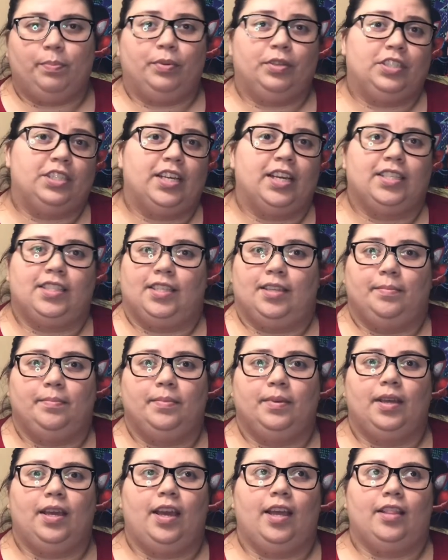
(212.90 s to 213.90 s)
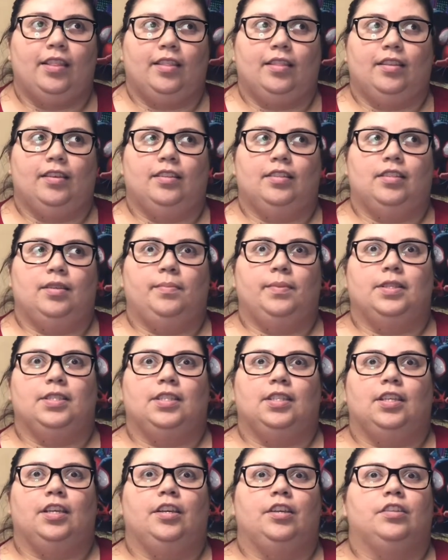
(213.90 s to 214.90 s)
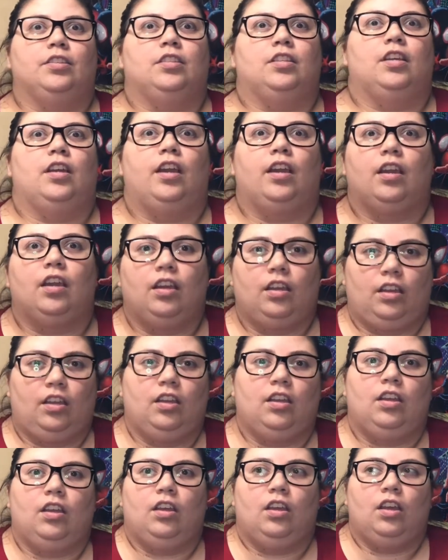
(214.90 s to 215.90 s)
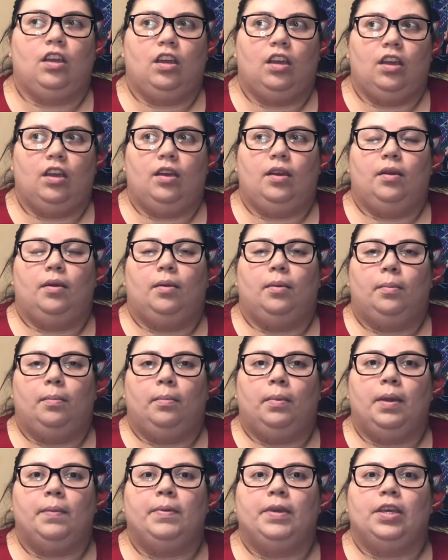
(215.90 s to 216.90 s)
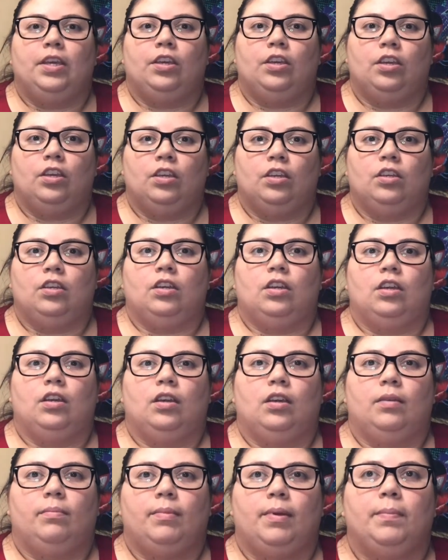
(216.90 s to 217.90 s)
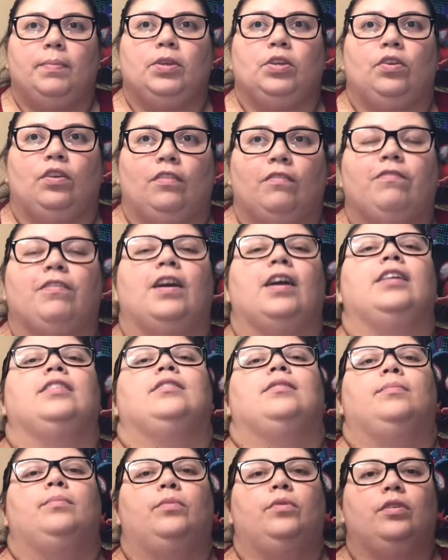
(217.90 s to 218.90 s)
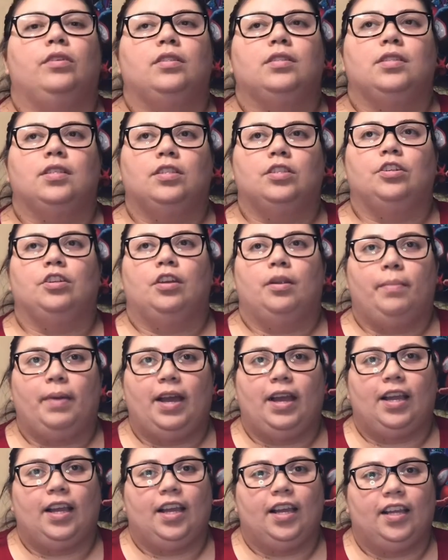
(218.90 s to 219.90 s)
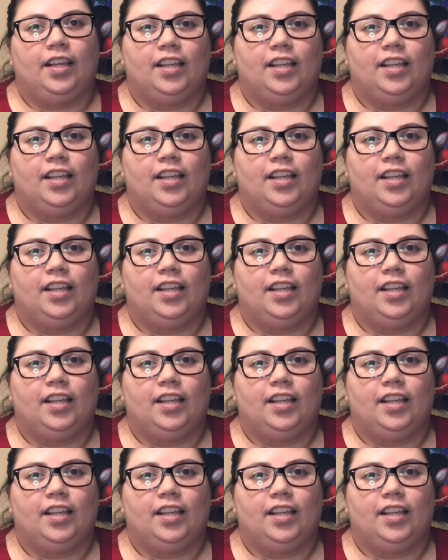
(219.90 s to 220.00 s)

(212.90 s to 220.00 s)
protects him. And the demon slayer's like, maybe you can find someone to turn her back.